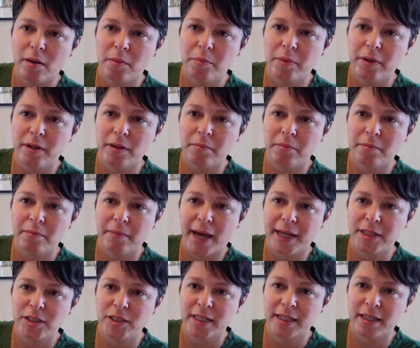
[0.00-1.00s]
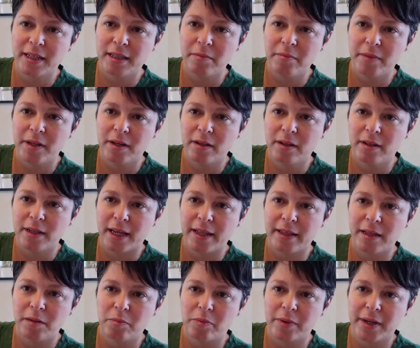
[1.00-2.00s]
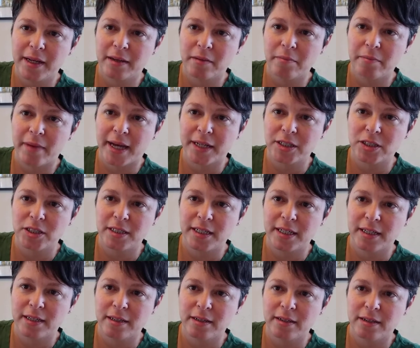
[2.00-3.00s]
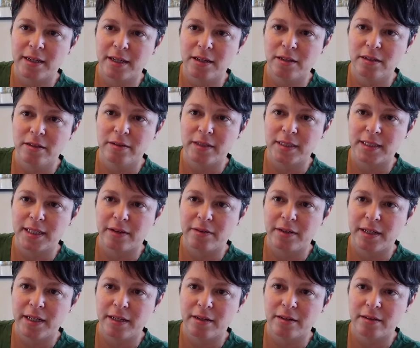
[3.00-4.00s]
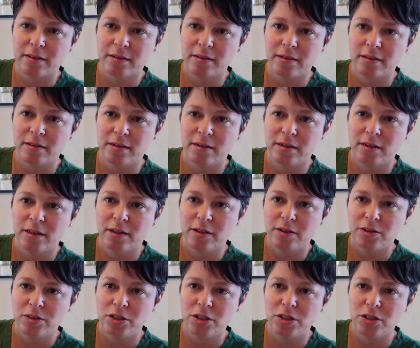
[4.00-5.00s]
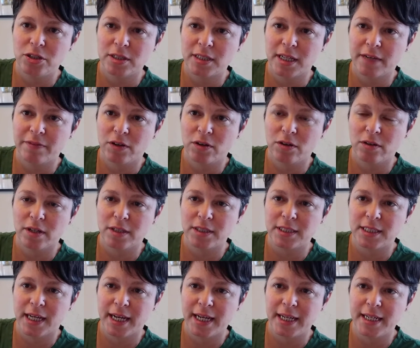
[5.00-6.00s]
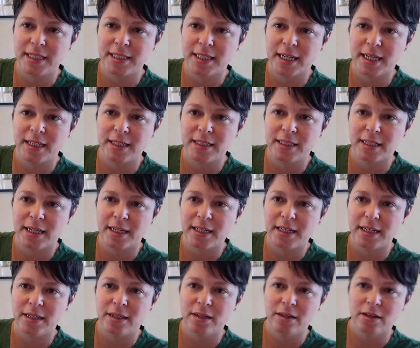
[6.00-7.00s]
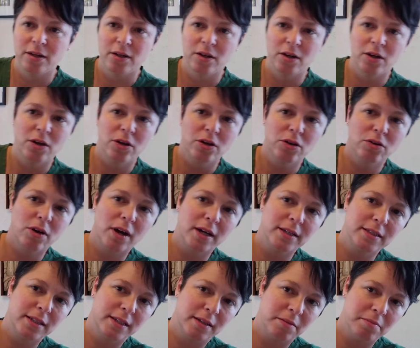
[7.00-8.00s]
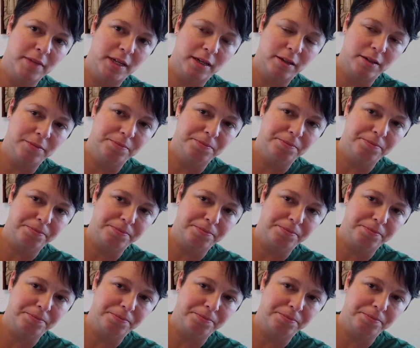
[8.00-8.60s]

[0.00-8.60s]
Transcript: put a matchstick in the middle and then break a matchstick and glue it down here. So you just have a tiny, tiny, tiny cross in the middle.